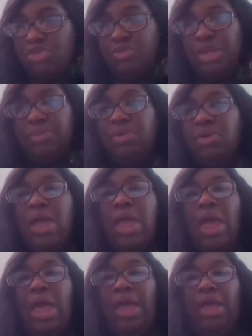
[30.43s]
YouTube people,
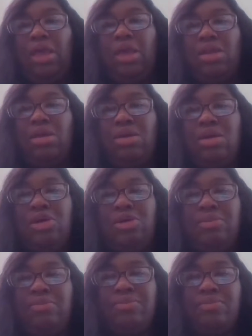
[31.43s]
and
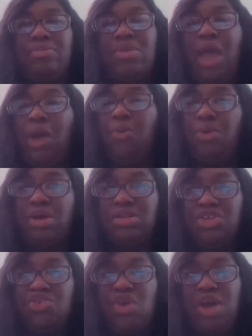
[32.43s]
I wanted
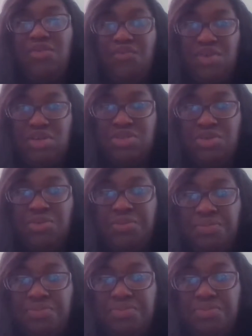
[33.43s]
to try a frontal,